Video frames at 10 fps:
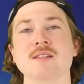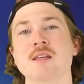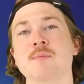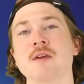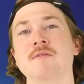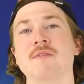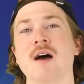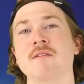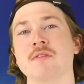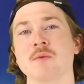
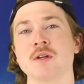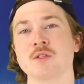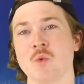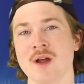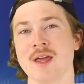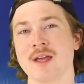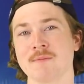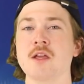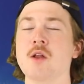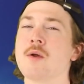
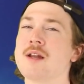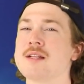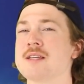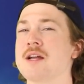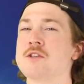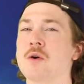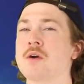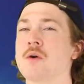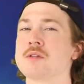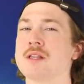SCP-5320. You know when an inside
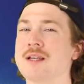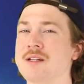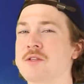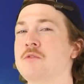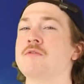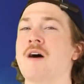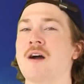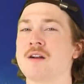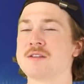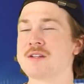joke goes a little too
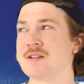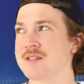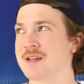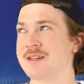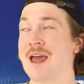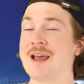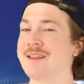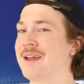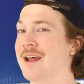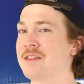far and starts to
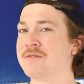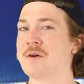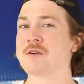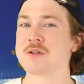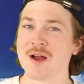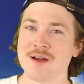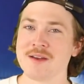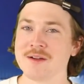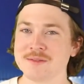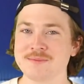alienate the folks
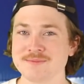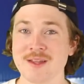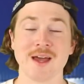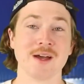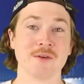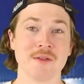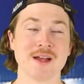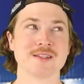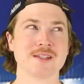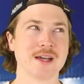around you? Yeah, well
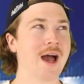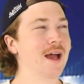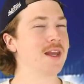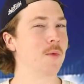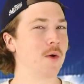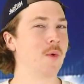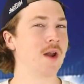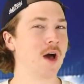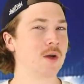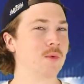that's kinda what
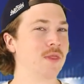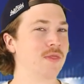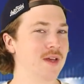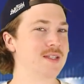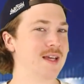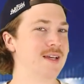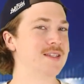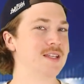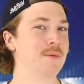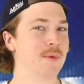went on with this
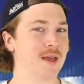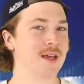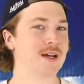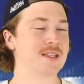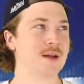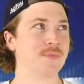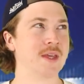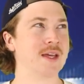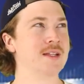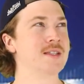SCP except
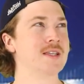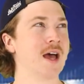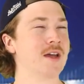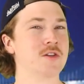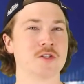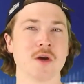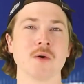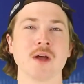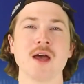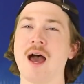the inside
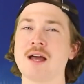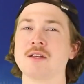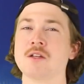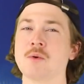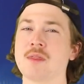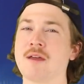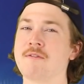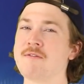joke had to do with a